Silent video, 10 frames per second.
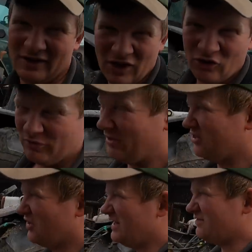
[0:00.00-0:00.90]
Load number
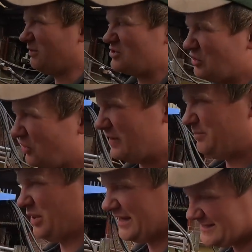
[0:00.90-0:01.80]
three, I was hoping
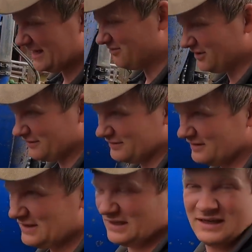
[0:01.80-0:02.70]
for k
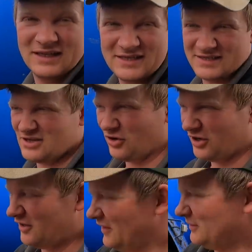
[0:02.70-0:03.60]
At least it's going on